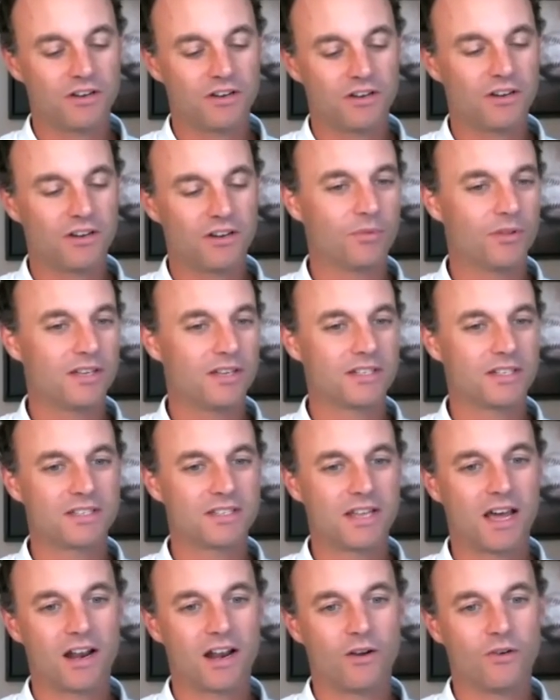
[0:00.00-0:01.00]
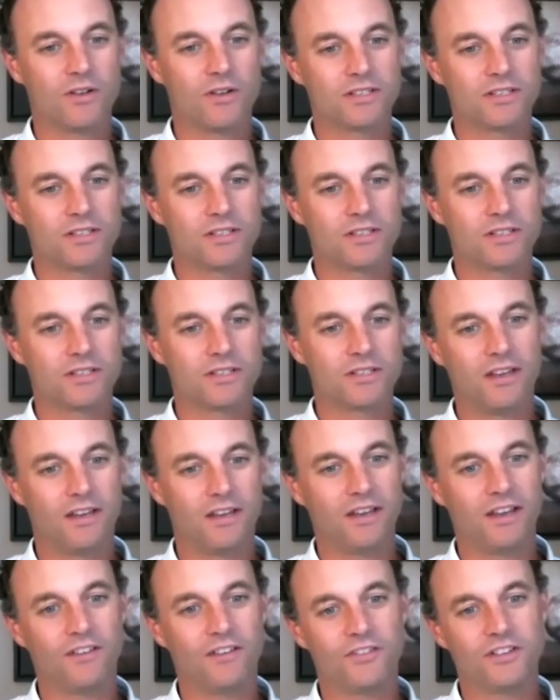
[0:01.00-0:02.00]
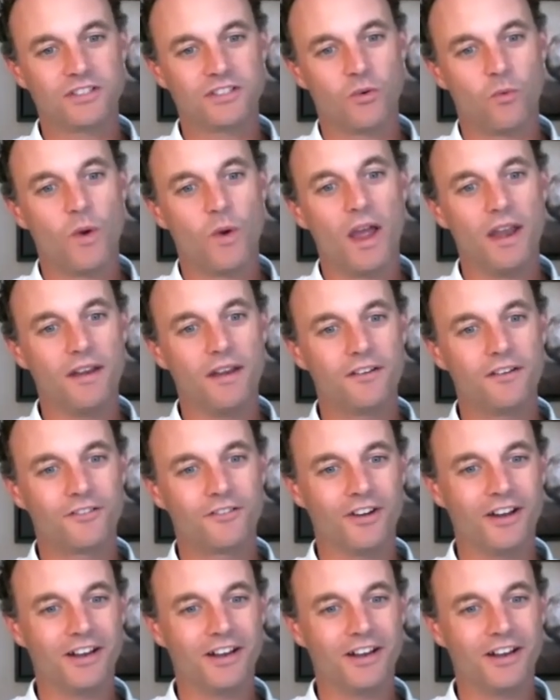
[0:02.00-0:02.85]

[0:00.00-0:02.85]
in place, it's not always an if, it's a when, right?